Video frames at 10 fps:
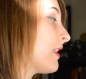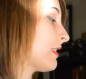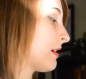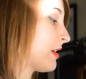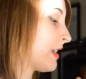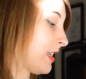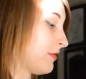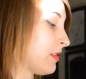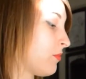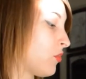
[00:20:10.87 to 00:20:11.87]
That way it
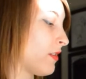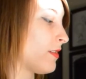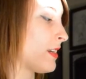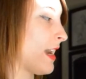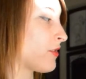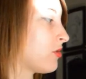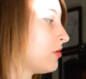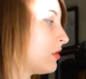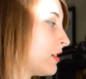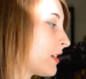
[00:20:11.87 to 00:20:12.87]
gives it more of a
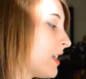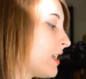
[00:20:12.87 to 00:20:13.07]
natural look.